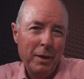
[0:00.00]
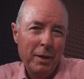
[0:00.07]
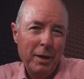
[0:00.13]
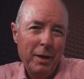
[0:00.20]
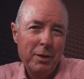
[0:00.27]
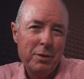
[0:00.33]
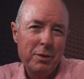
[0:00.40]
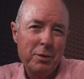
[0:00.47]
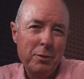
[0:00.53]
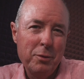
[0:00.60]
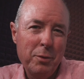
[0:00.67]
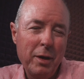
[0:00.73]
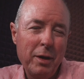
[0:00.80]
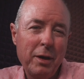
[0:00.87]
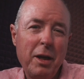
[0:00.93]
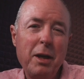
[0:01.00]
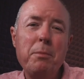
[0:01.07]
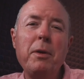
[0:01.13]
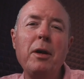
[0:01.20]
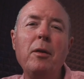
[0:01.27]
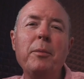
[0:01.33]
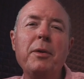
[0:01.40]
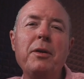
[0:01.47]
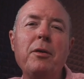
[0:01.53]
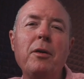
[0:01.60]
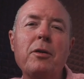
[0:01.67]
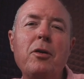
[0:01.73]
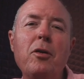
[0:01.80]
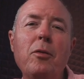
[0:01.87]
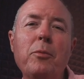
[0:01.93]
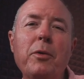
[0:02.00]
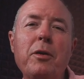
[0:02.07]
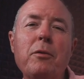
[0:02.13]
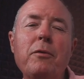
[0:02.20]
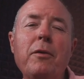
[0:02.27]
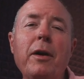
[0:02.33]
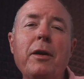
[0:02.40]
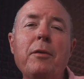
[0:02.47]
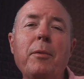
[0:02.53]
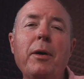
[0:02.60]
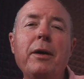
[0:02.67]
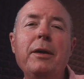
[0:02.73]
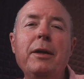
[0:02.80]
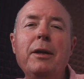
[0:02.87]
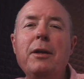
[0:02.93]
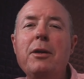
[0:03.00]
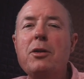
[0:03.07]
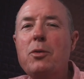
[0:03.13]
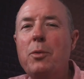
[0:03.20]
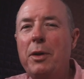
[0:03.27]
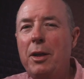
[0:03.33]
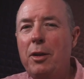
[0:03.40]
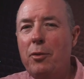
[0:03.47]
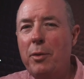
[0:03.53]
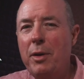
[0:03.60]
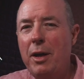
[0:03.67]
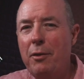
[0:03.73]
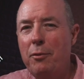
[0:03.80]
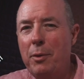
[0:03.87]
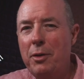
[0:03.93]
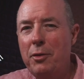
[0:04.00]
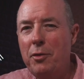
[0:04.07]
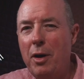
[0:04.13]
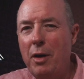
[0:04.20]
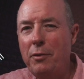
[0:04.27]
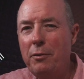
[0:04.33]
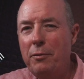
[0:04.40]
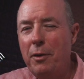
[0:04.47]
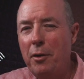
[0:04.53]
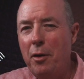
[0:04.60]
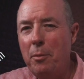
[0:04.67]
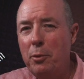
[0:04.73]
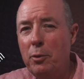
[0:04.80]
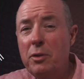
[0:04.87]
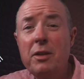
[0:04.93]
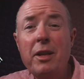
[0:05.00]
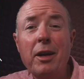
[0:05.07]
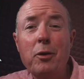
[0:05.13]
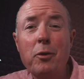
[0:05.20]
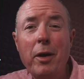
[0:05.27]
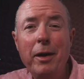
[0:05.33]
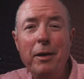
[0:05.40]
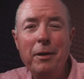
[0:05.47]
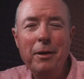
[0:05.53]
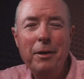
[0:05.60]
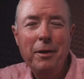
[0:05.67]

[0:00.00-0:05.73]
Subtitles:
head to kymillman.com where you'll find my 23 F1 driver photo books. They're great.